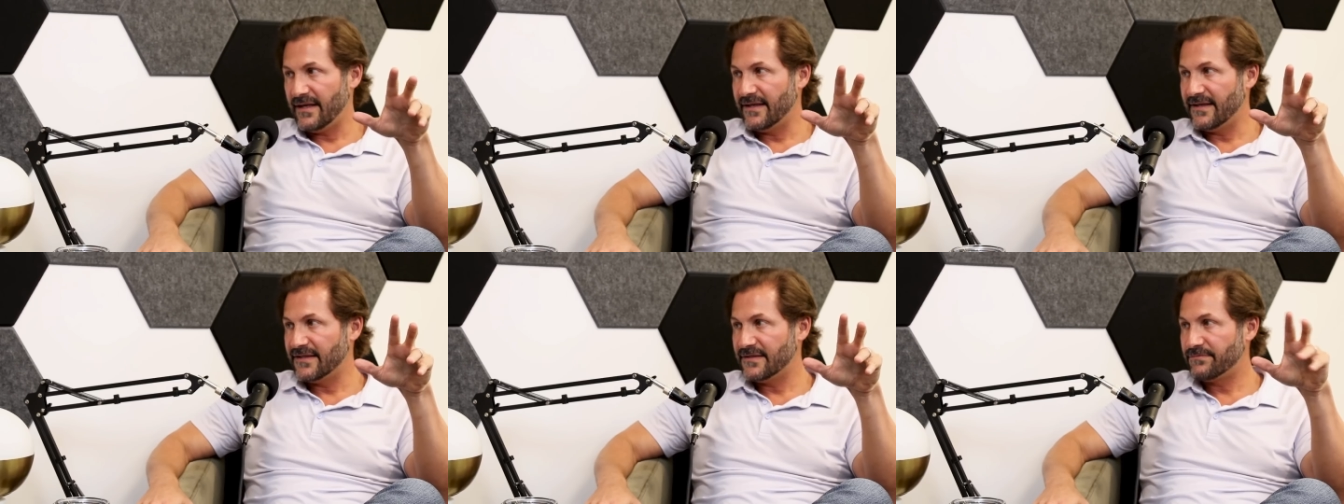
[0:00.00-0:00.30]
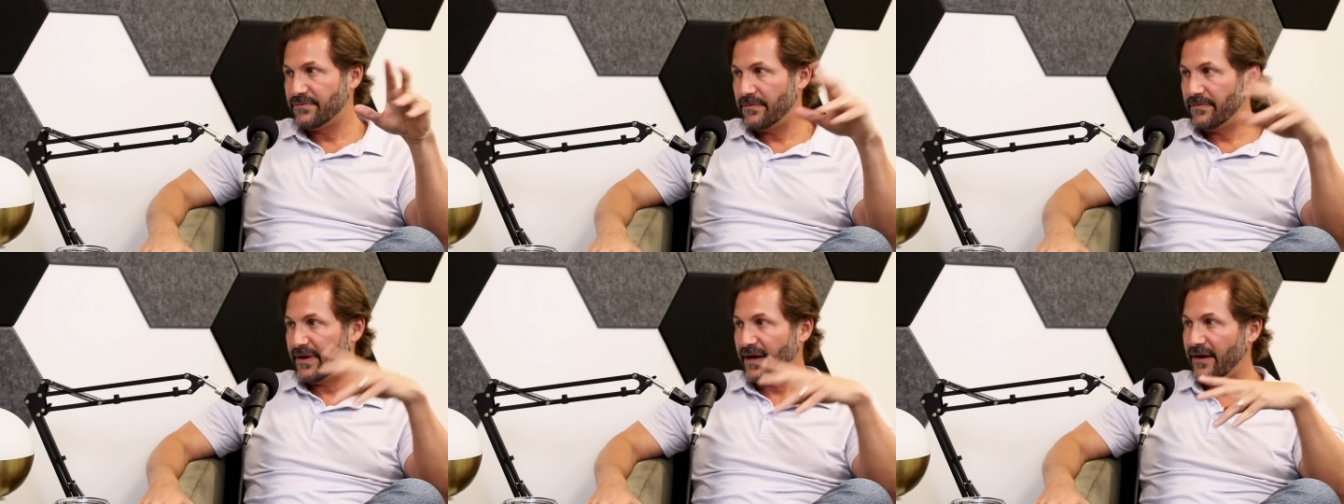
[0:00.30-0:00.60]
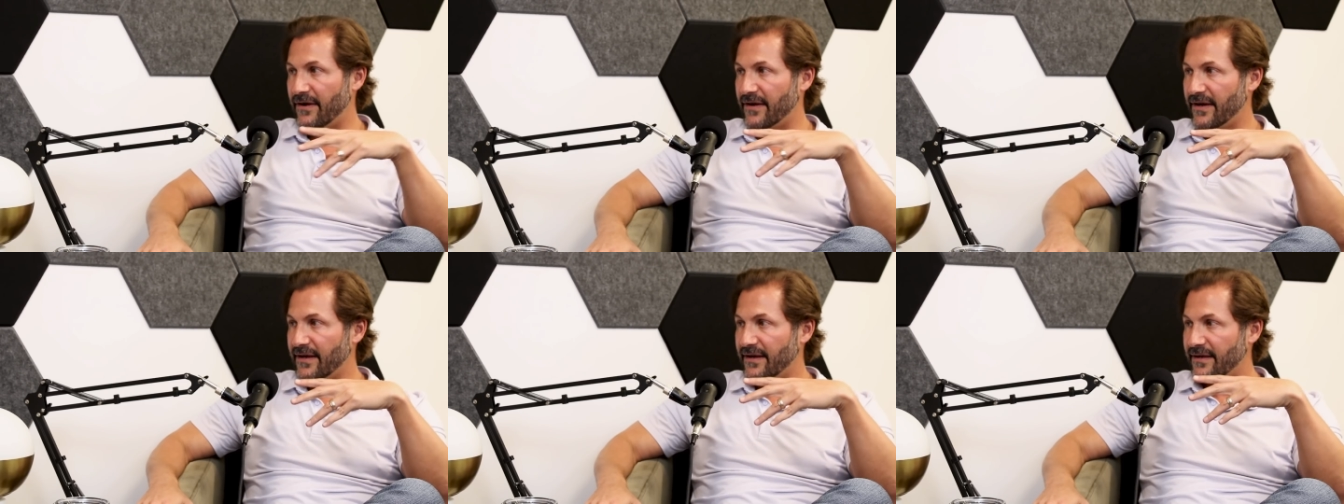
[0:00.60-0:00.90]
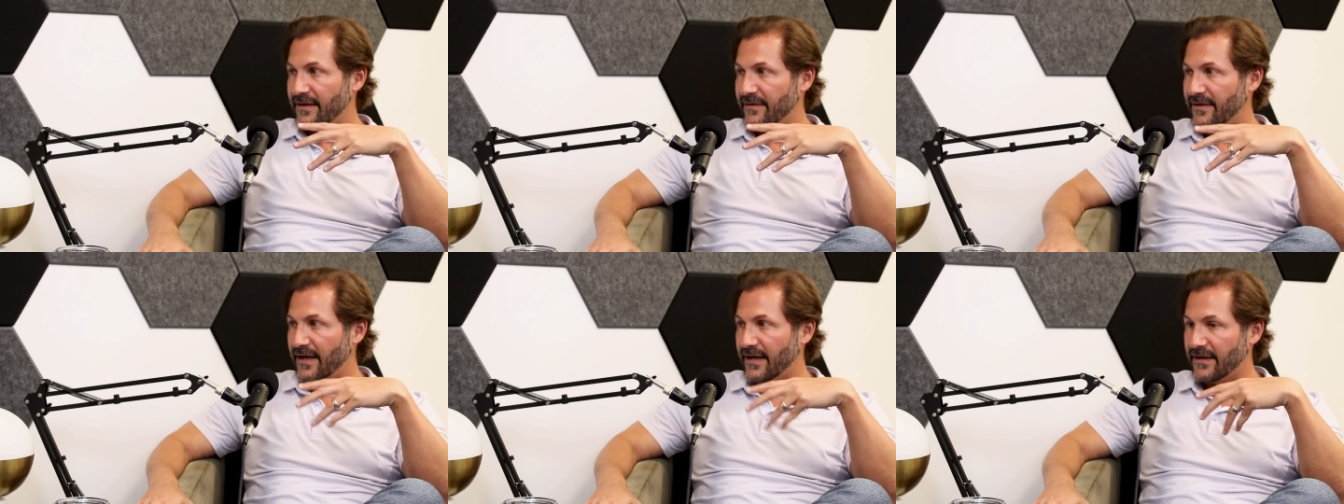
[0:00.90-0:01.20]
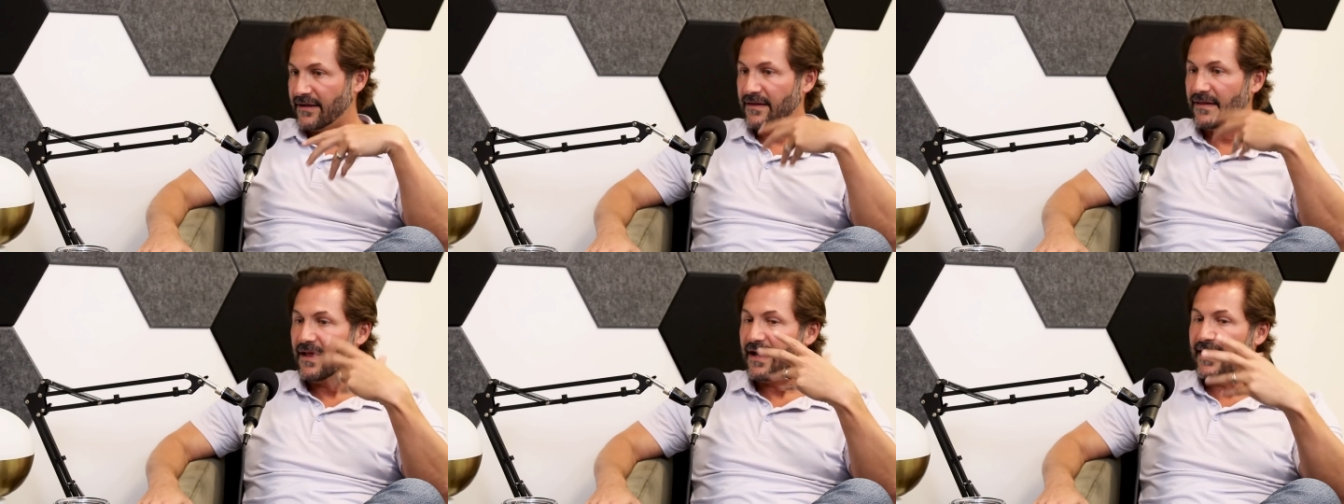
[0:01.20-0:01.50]
is preparing a
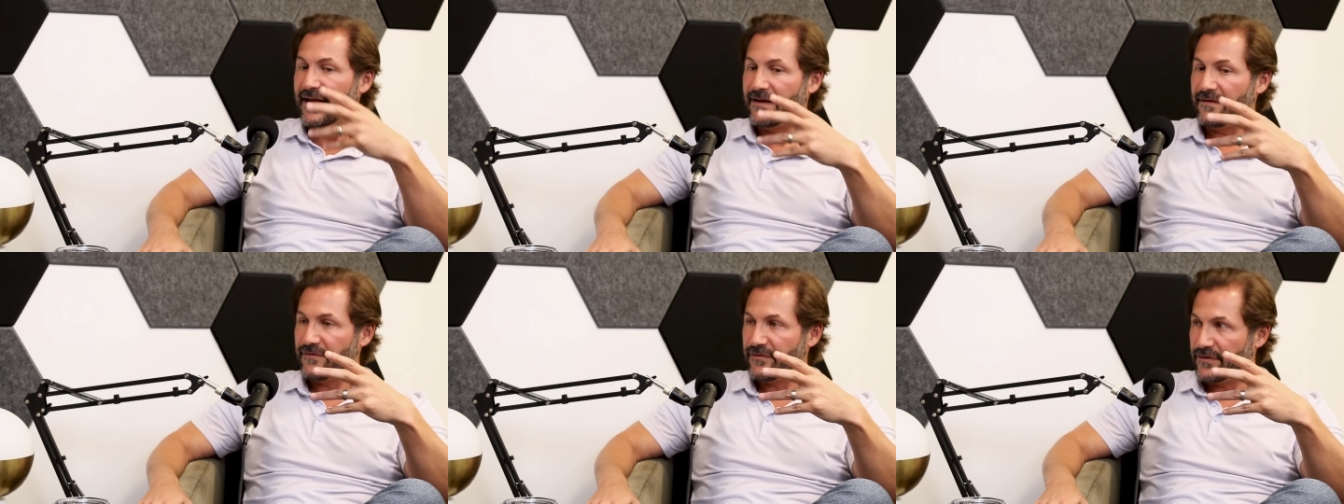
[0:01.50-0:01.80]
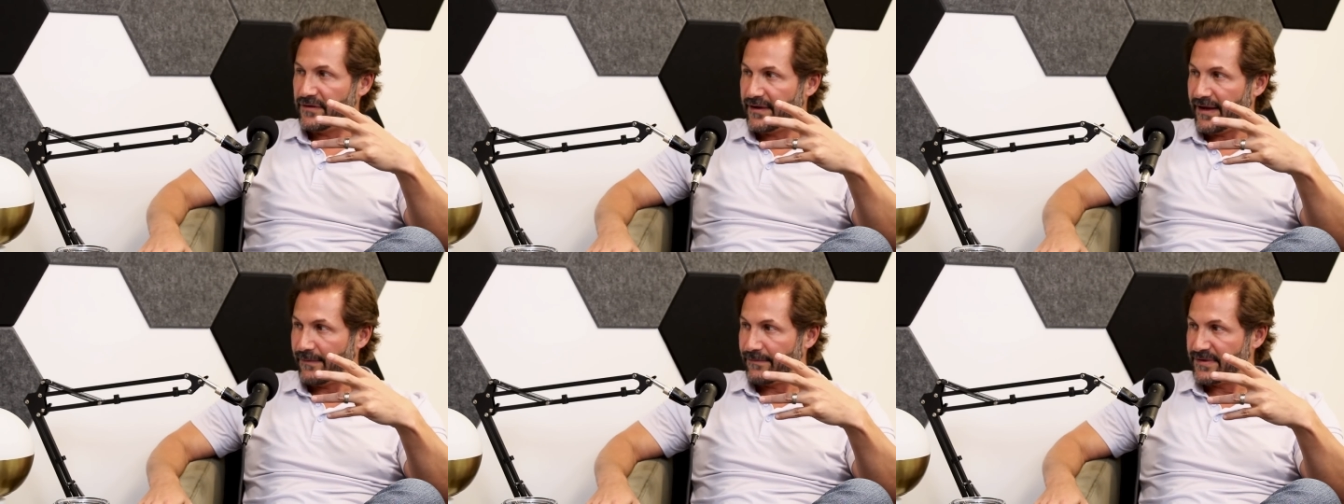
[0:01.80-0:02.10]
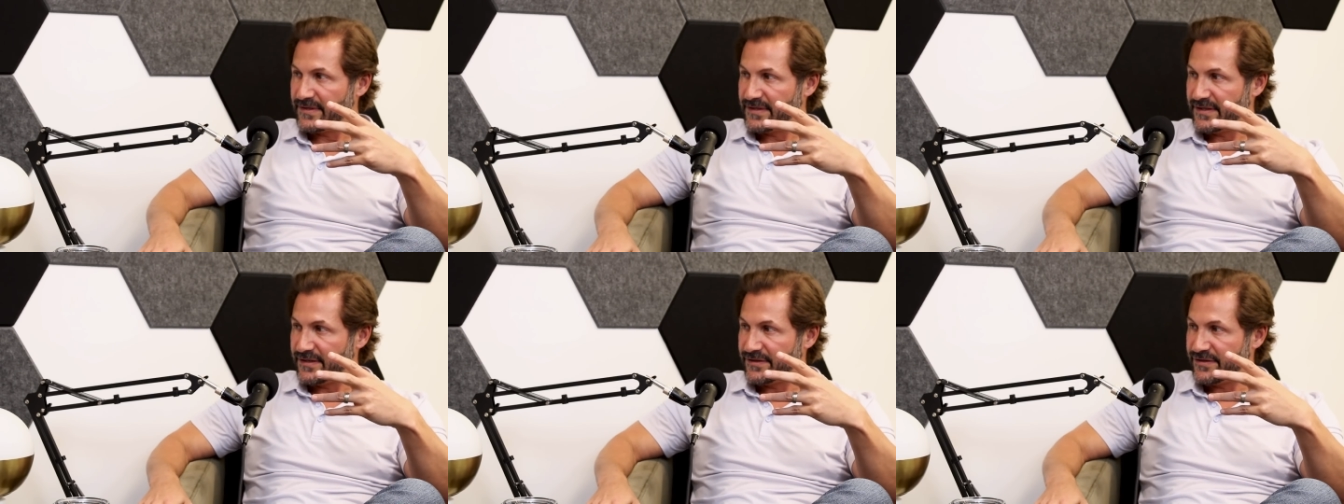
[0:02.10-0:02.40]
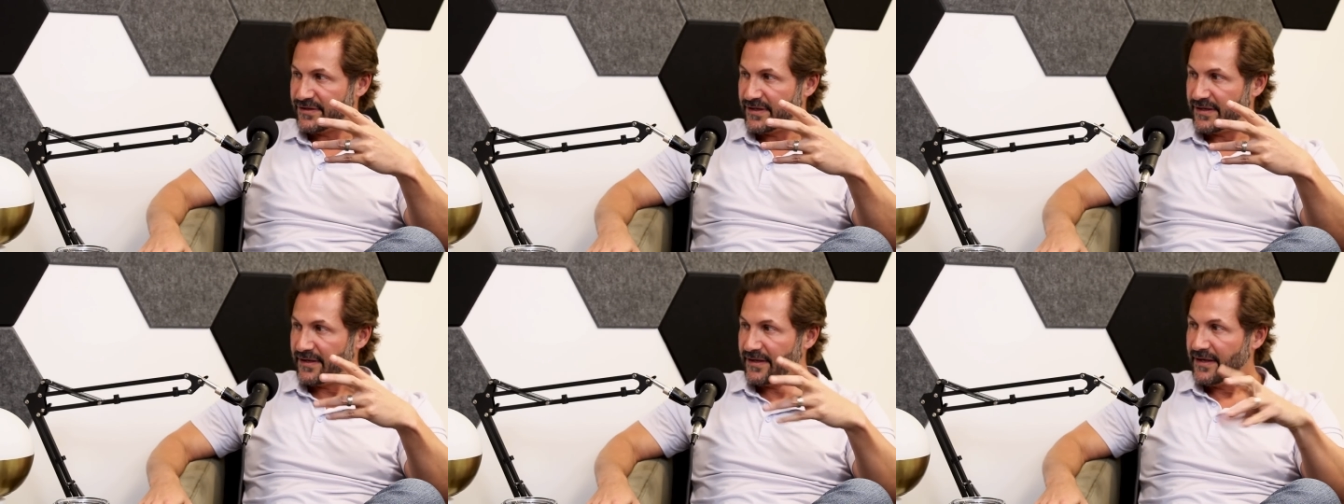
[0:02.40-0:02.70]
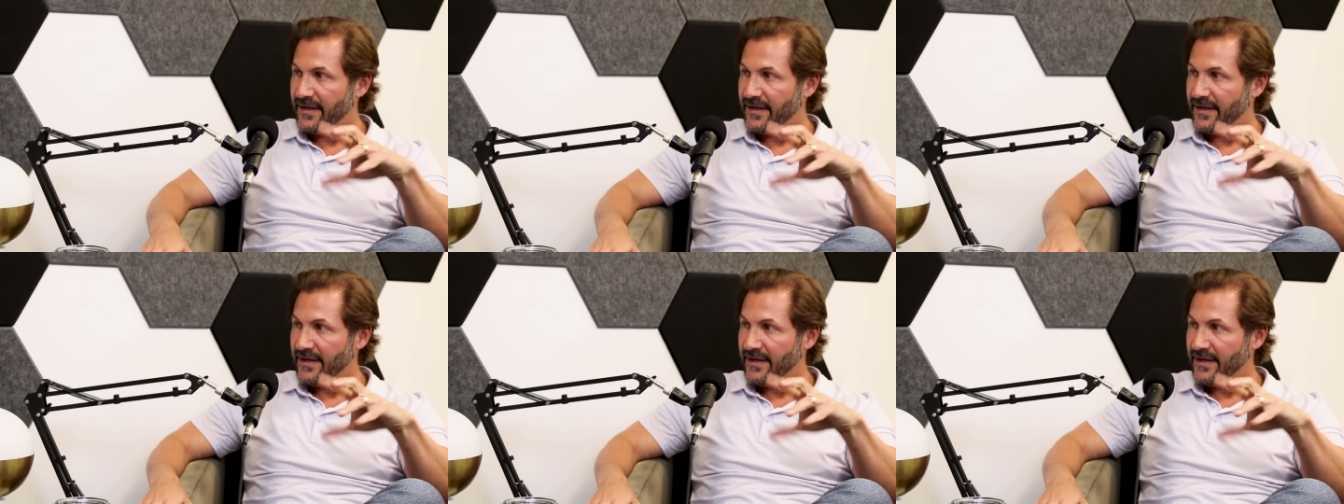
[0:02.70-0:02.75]
client for a deposition.